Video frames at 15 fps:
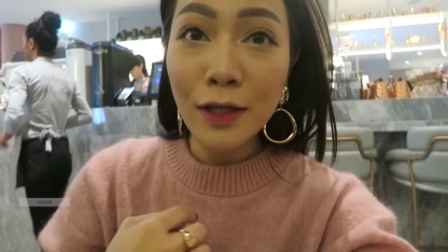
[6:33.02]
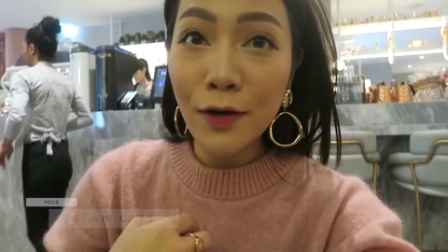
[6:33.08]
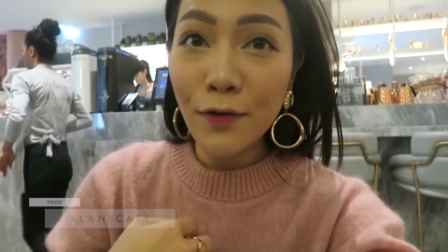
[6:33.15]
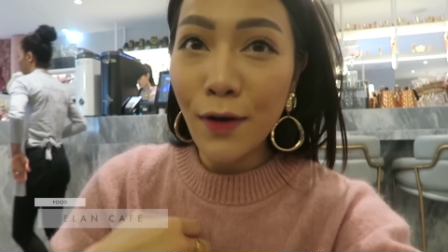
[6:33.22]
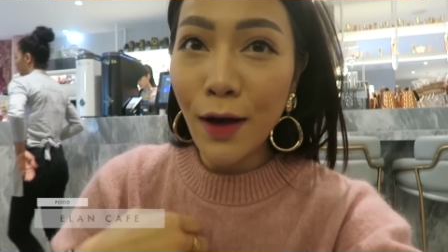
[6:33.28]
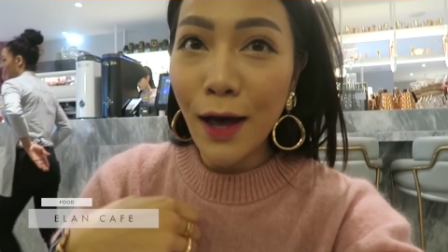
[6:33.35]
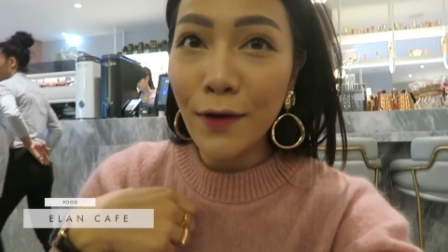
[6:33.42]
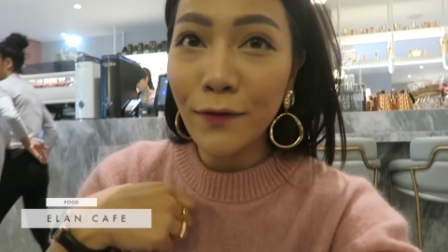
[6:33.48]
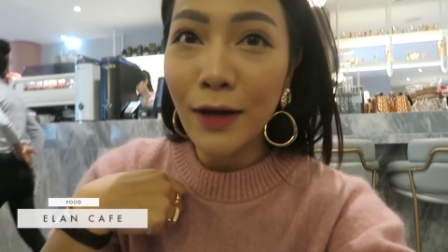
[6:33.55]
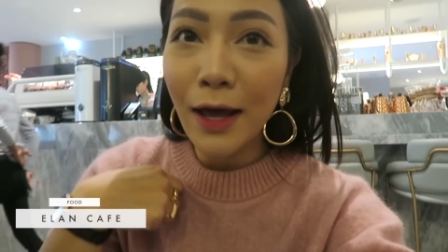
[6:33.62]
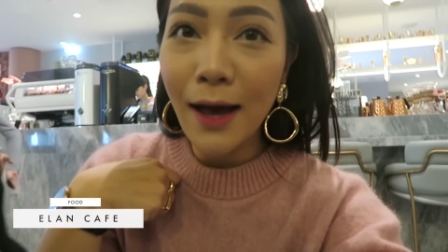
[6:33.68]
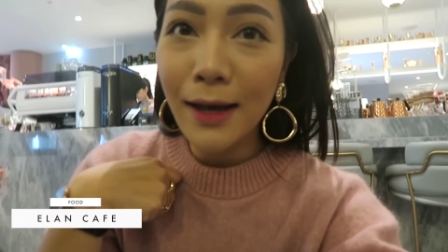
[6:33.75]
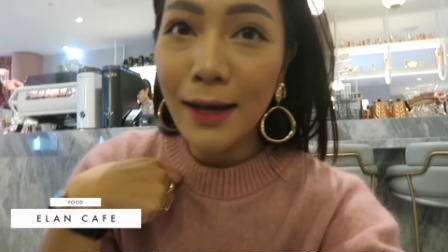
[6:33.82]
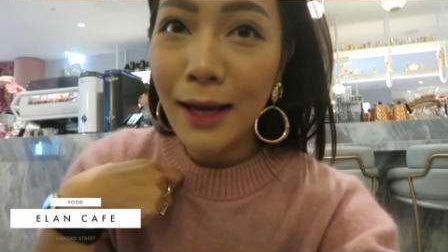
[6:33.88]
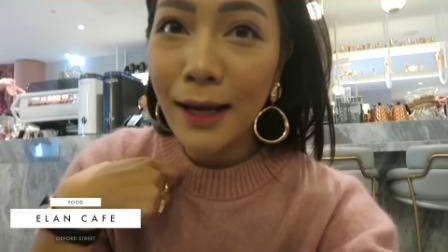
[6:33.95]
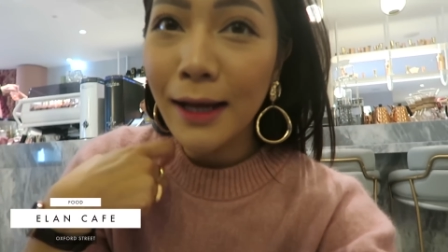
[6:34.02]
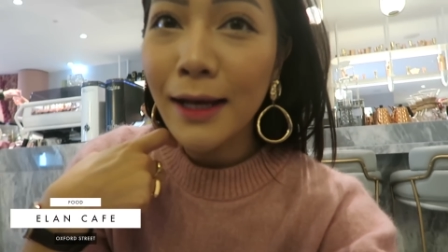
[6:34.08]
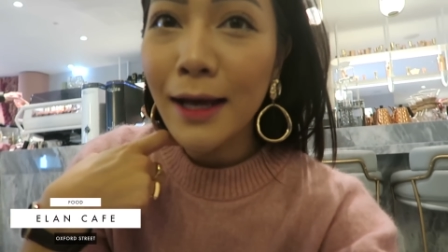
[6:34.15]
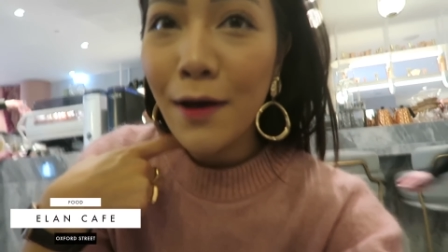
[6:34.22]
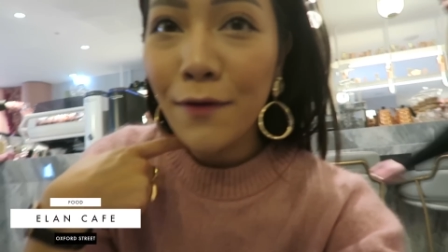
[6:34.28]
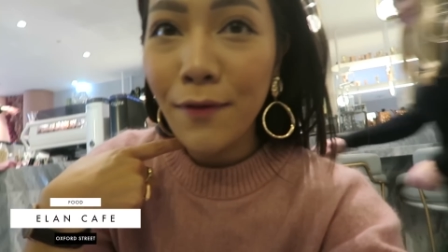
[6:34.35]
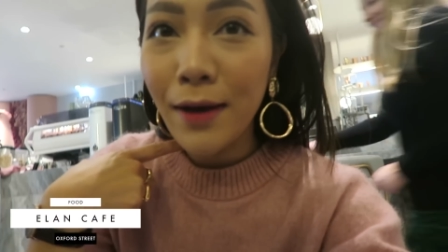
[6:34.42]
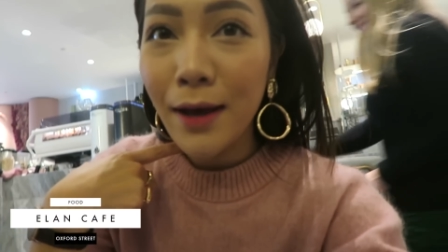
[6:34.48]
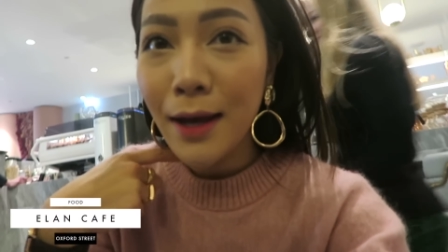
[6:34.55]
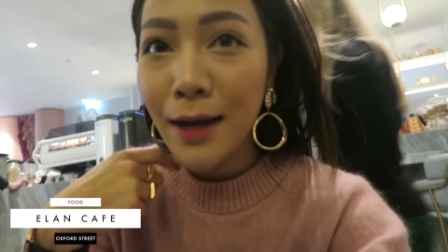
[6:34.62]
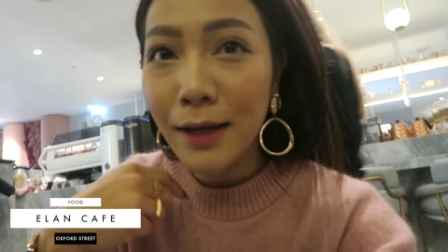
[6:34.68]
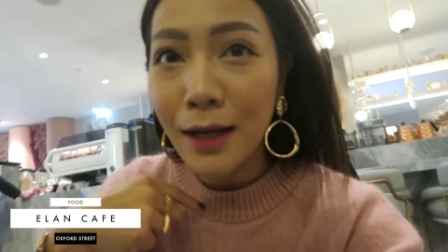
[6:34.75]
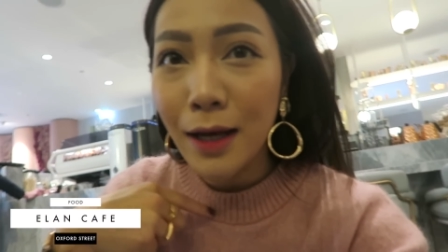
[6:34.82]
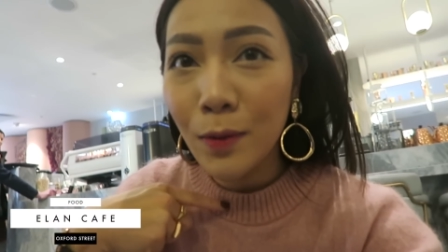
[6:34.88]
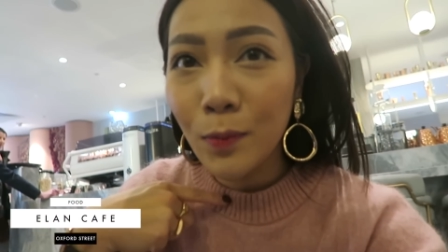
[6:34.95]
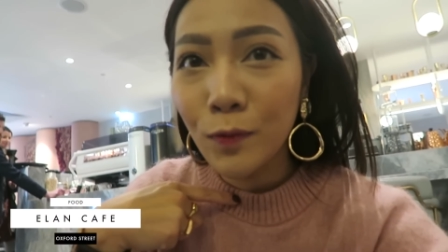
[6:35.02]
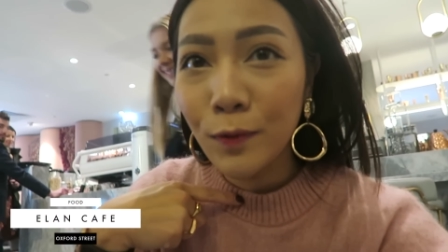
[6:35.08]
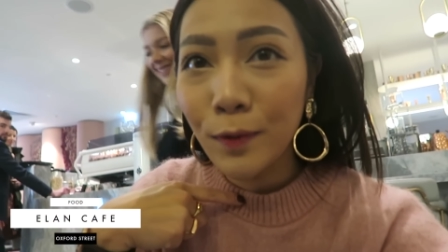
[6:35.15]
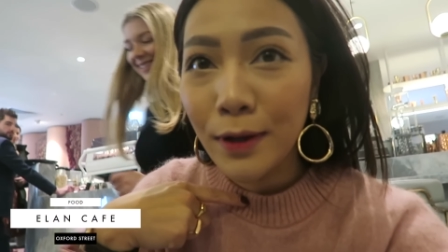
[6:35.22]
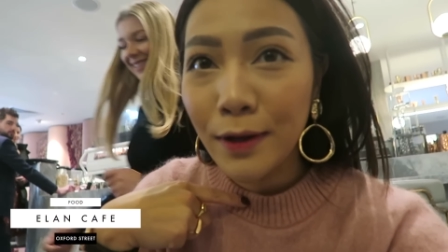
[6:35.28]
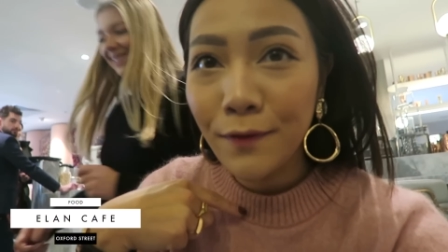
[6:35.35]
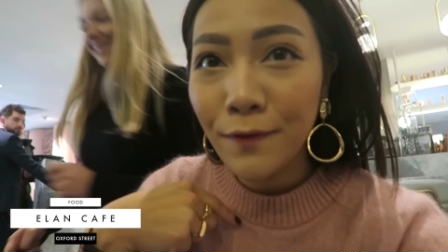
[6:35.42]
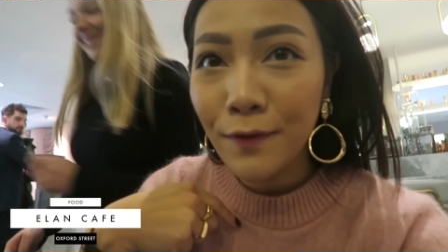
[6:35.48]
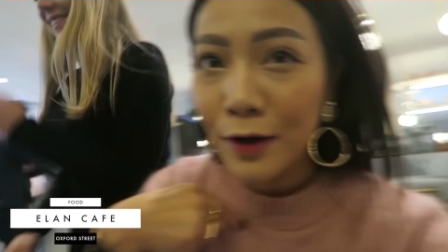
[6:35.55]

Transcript: arrived at Elan Cafe and I'm with